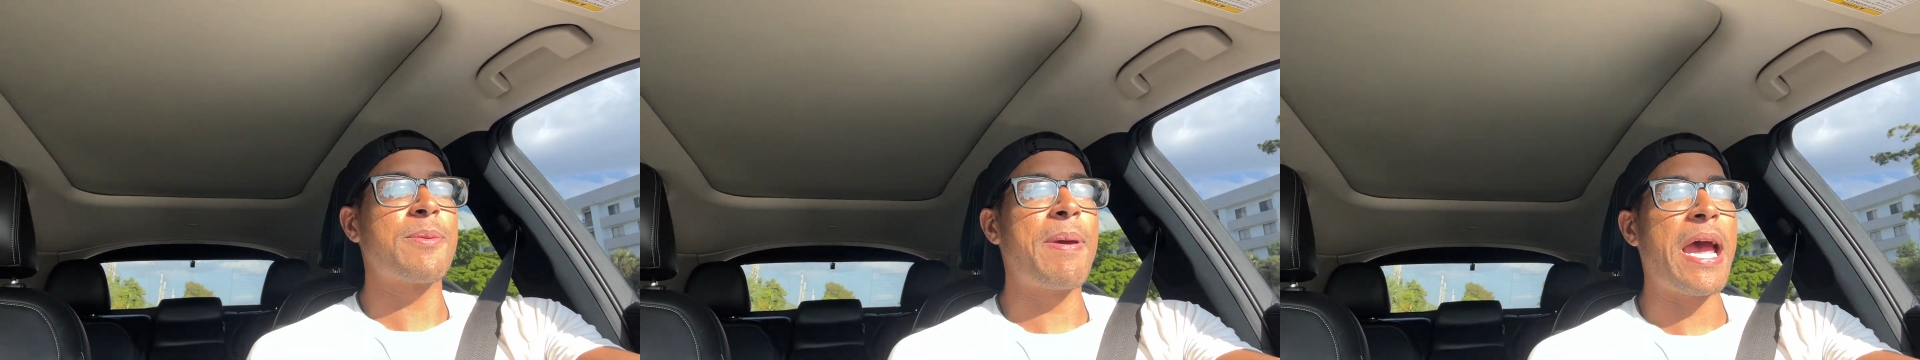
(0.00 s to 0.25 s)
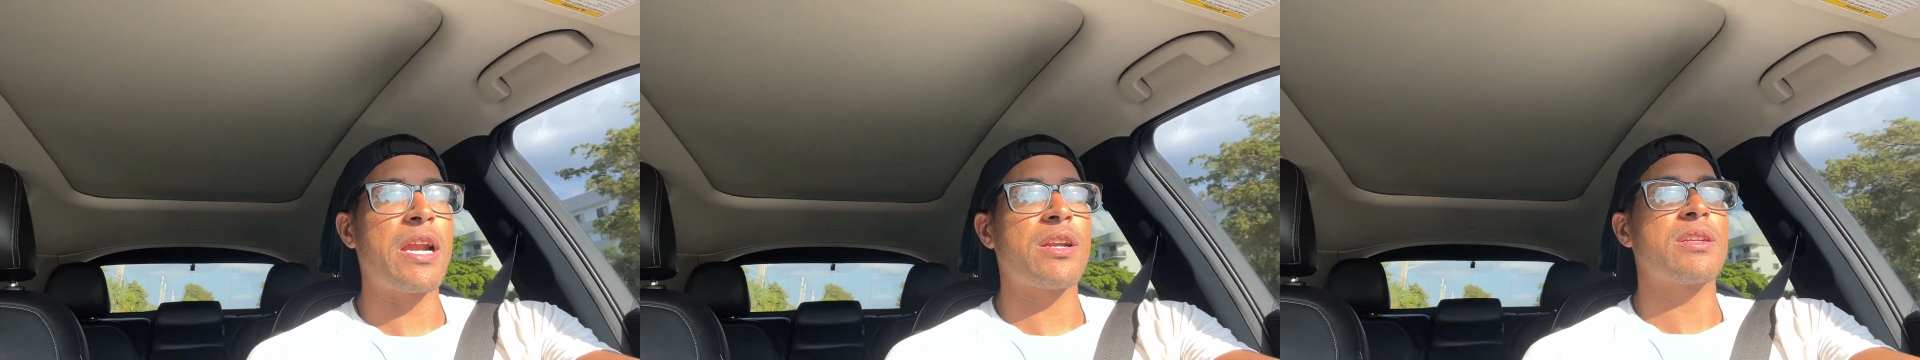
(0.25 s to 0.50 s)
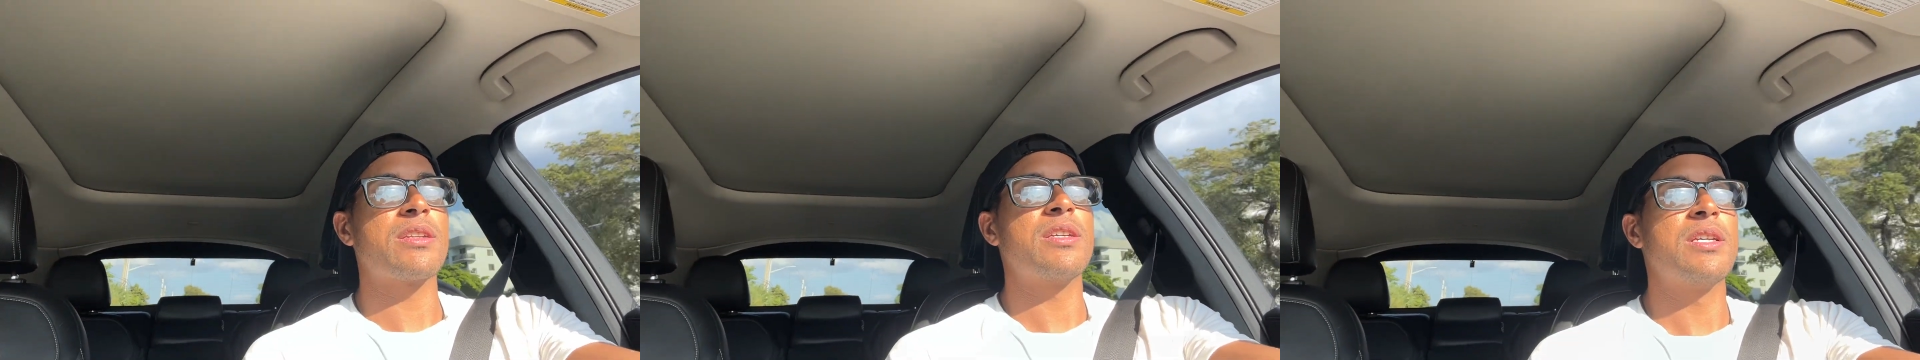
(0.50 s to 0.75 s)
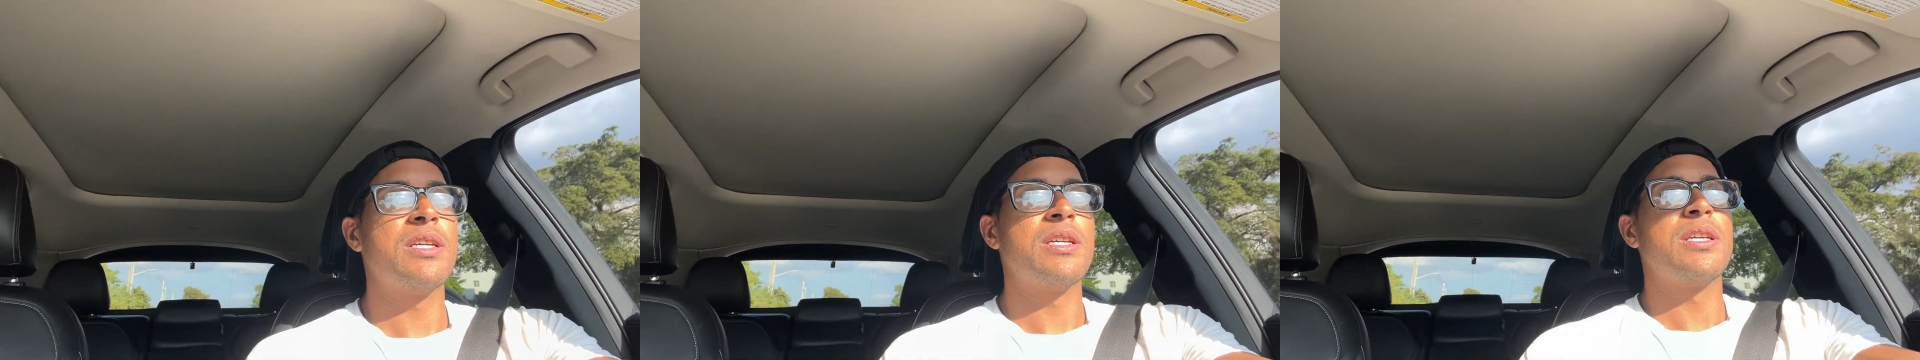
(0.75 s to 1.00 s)
pattern.
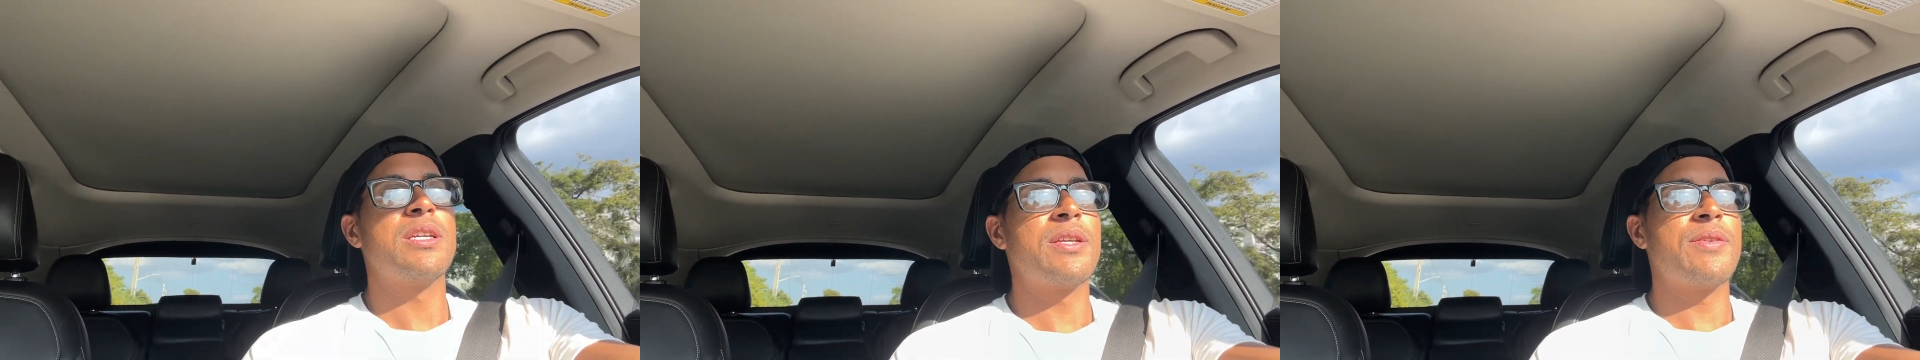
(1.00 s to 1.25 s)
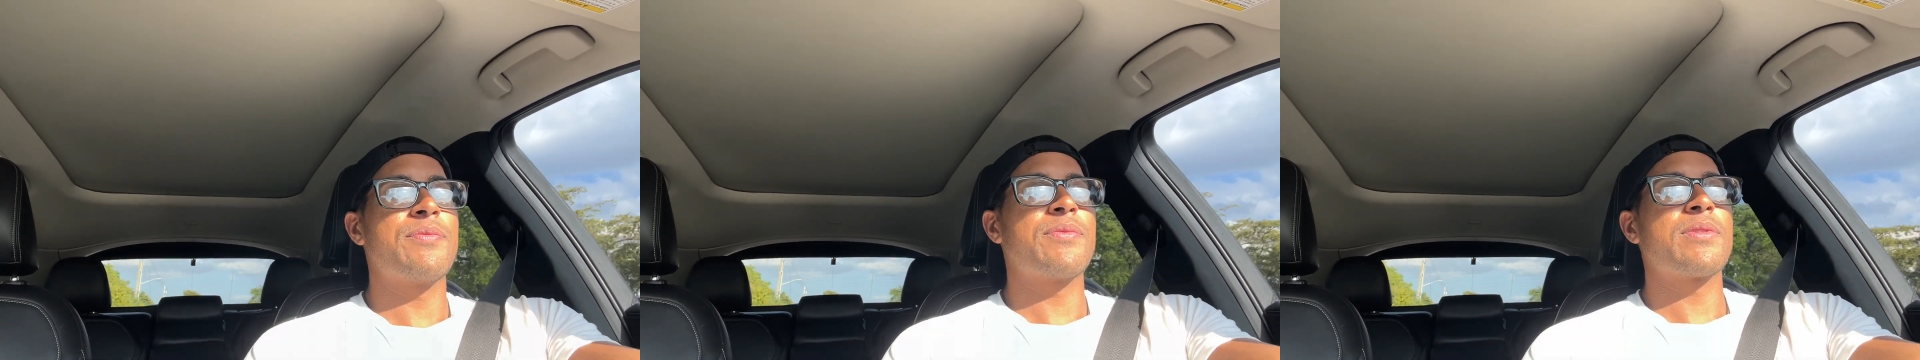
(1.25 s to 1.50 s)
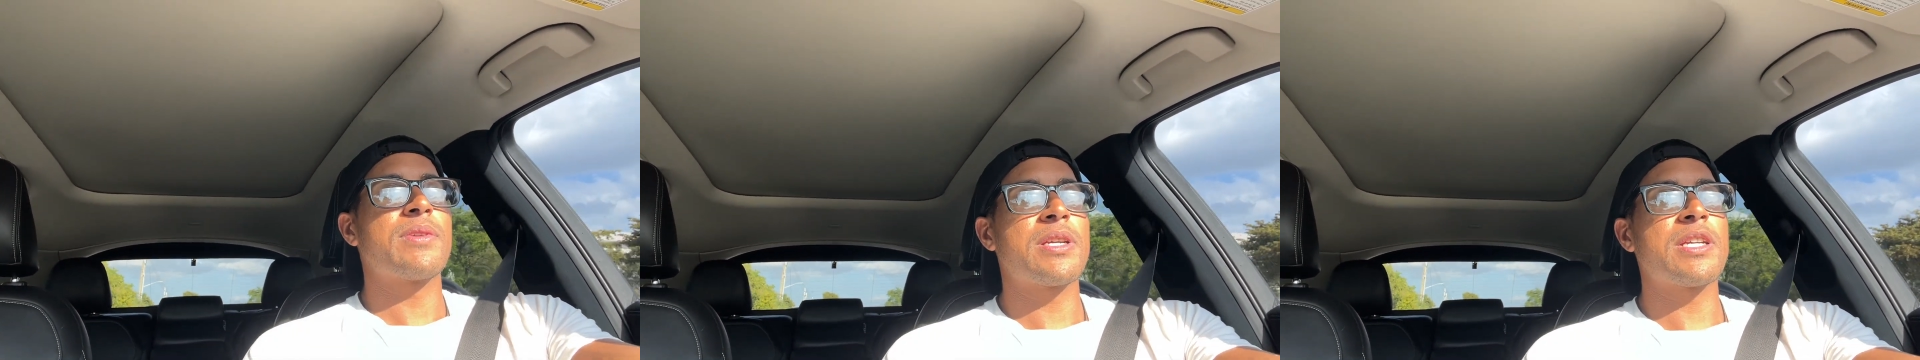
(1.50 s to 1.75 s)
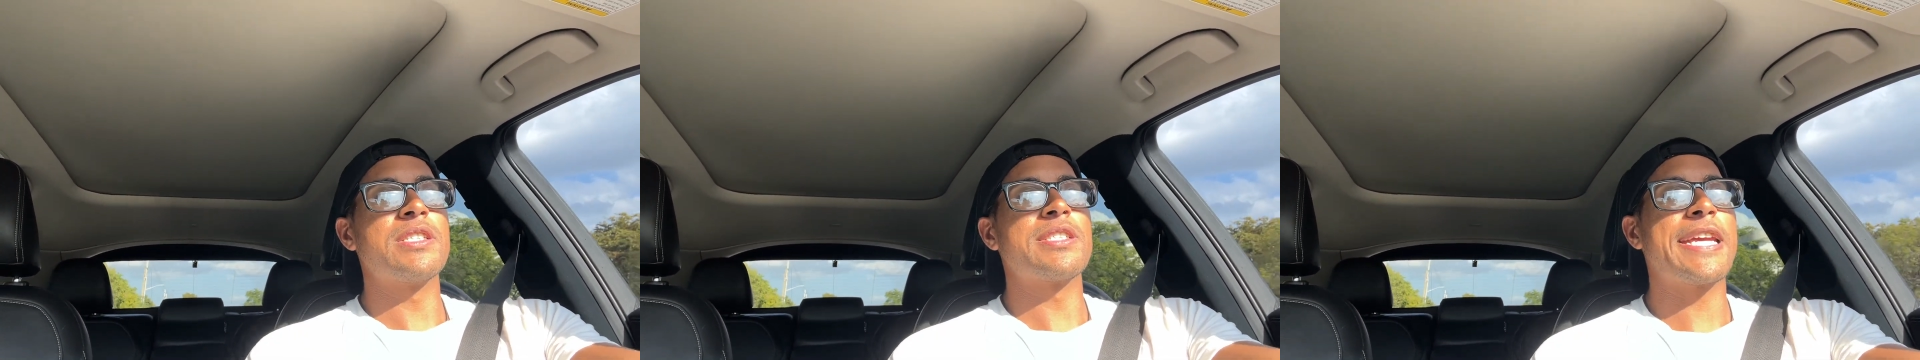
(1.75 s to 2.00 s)

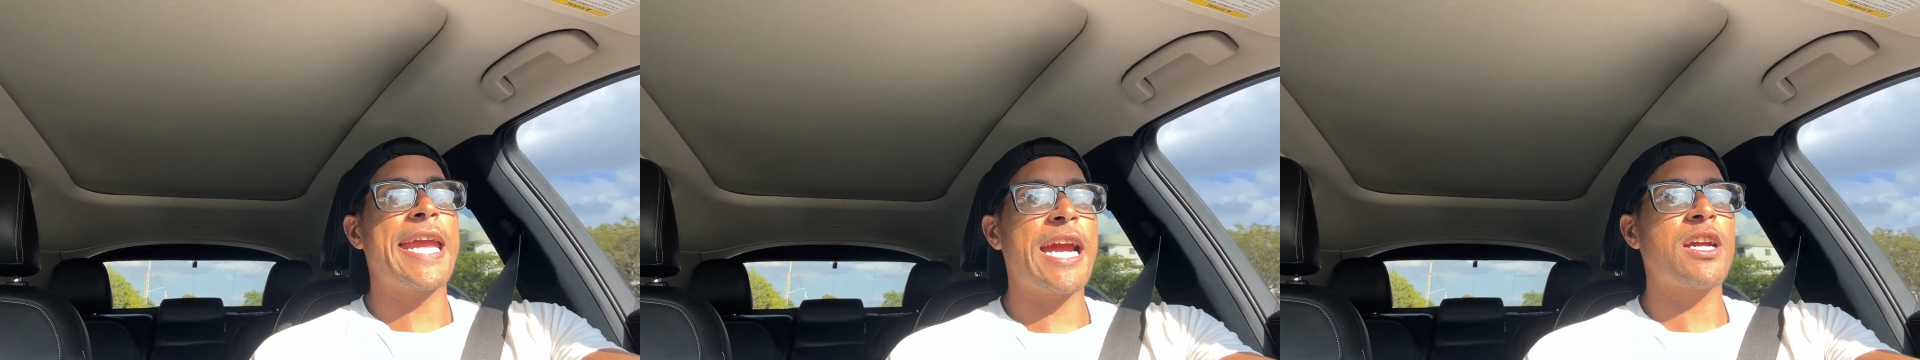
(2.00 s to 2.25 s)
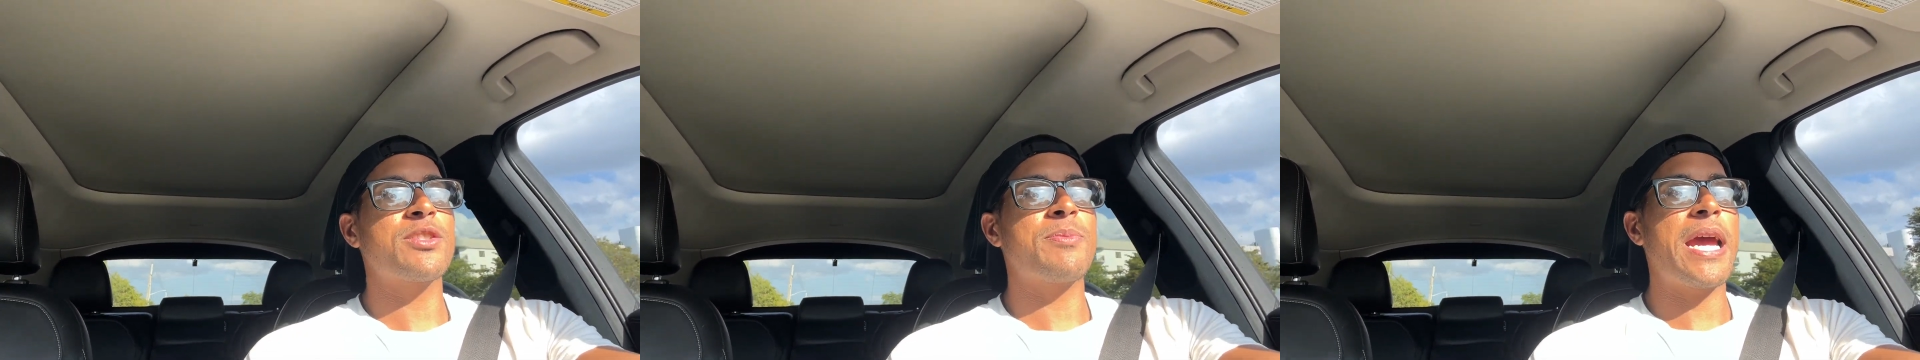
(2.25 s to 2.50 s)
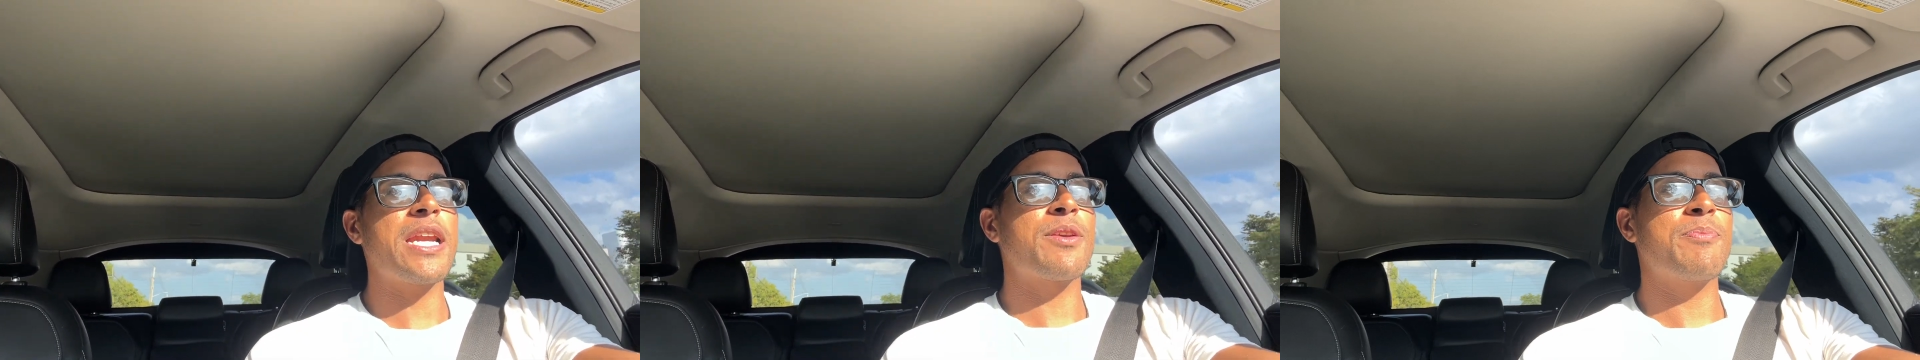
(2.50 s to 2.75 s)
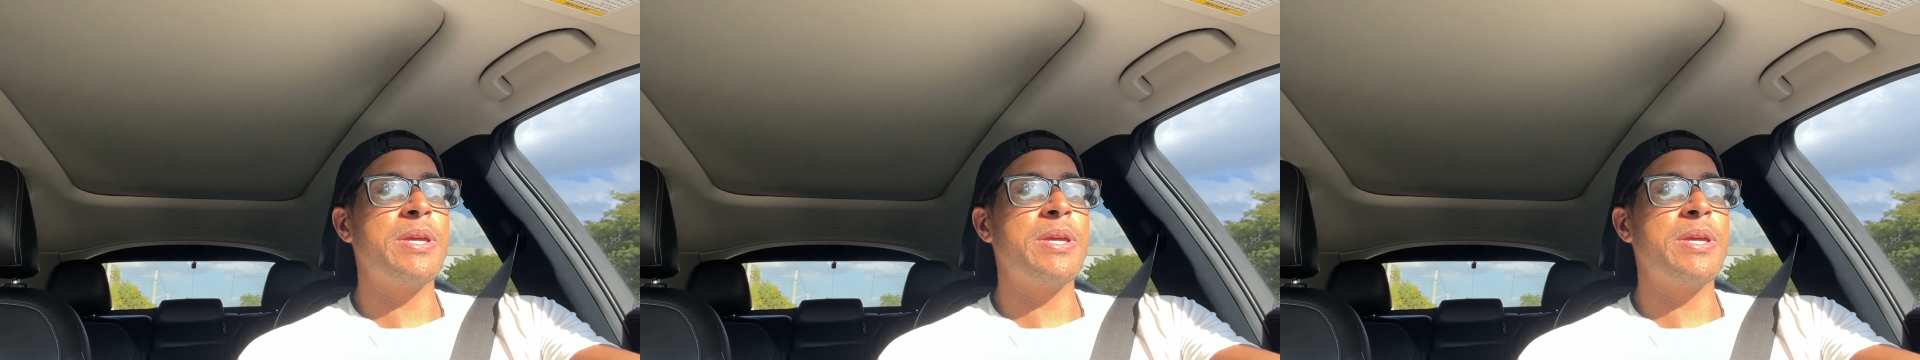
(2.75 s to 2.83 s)
Because charismatic